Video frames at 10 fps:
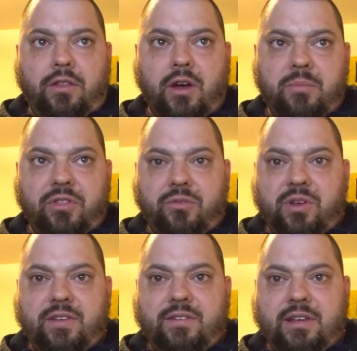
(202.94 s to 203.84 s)
Number
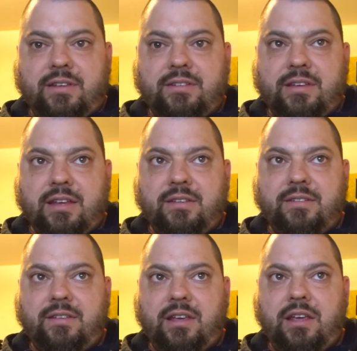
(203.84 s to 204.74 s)
3 seed is
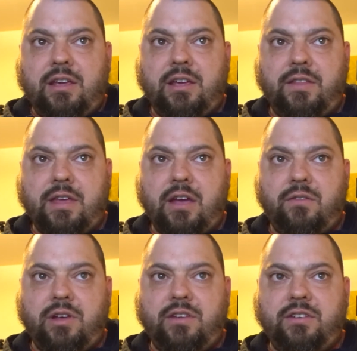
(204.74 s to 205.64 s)
Tennessee in
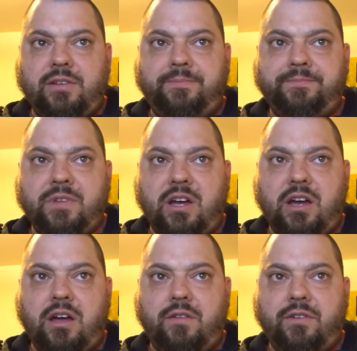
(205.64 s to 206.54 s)
that region
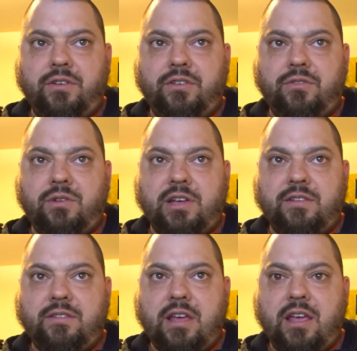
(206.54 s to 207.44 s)
versus Wright
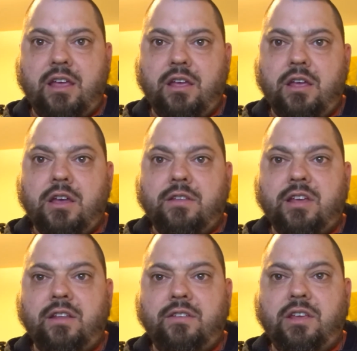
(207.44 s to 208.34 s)
State.
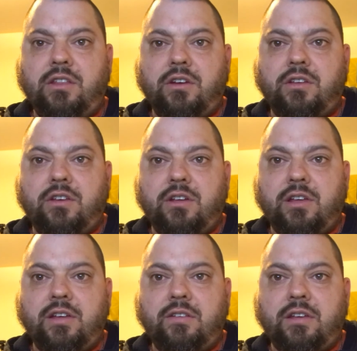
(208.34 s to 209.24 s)
Tennessee looked good
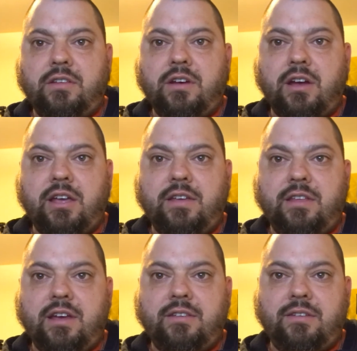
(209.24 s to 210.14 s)
against Kentucky in
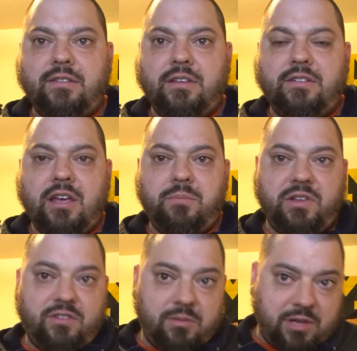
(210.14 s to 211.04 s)
the SEC
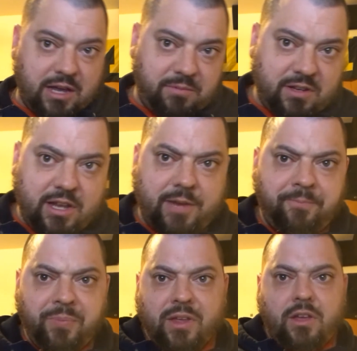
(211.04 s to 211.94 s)
championship game today.
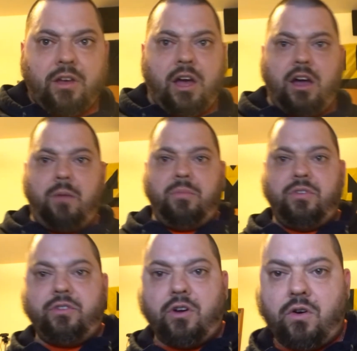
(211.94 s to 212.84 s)

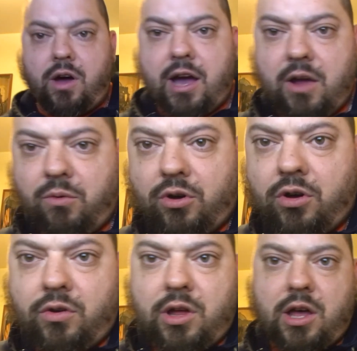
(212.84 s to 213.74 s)
So I
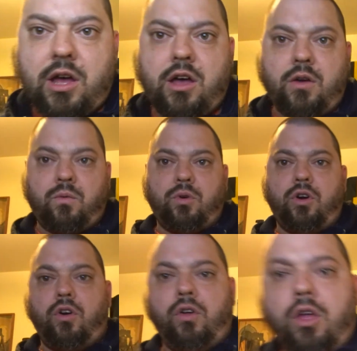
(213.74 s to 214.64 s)
will
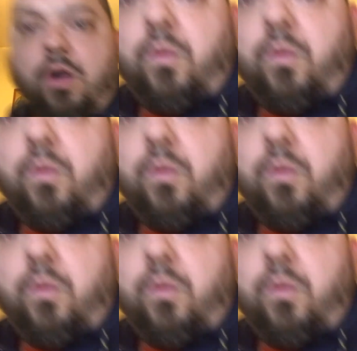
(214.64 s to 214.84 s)
roll